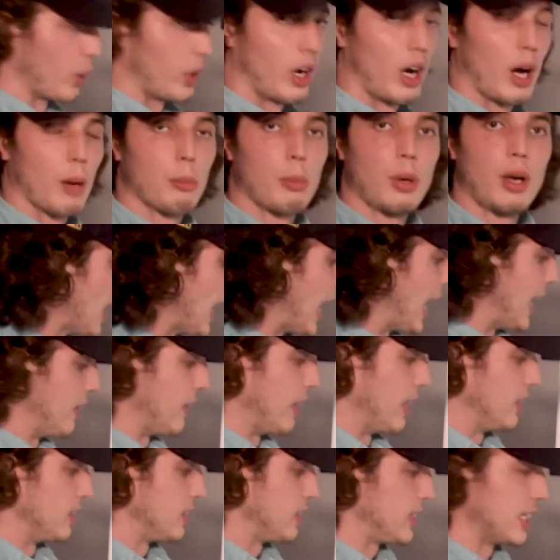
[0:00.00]
it up. And
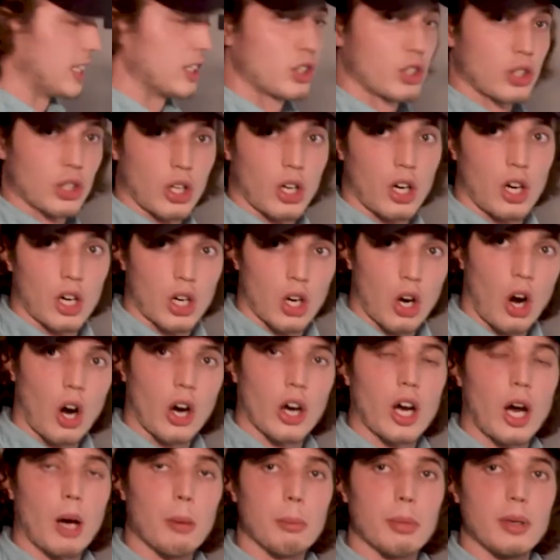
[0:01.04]
then since they're a car
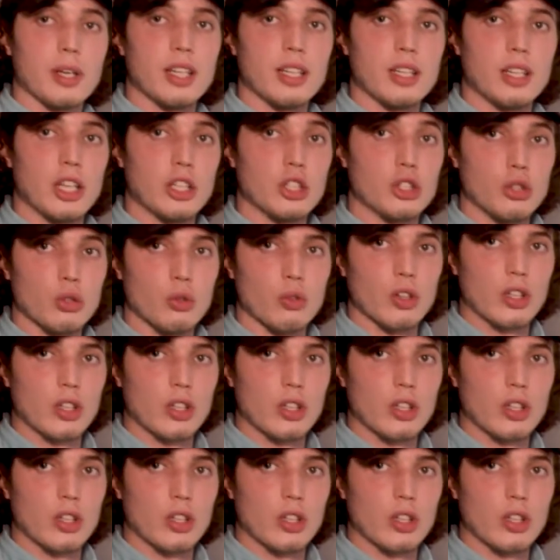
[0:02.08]
company, they do